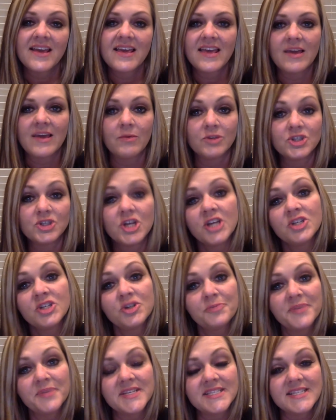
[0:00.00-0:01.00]
It will change your
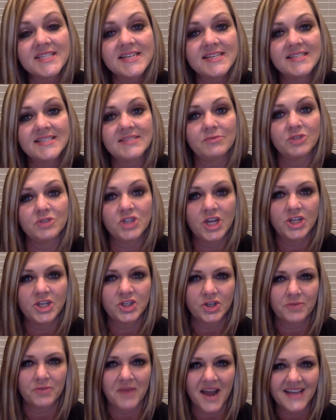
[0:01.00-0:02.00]
business, it will change
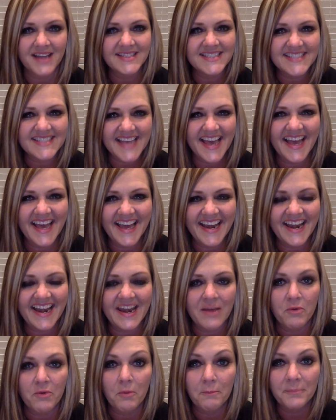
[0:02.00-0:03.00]
your mindset, and
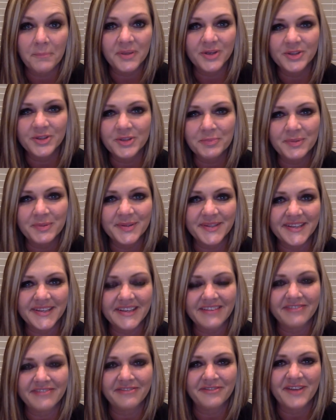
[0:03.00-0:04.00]
it will build the belief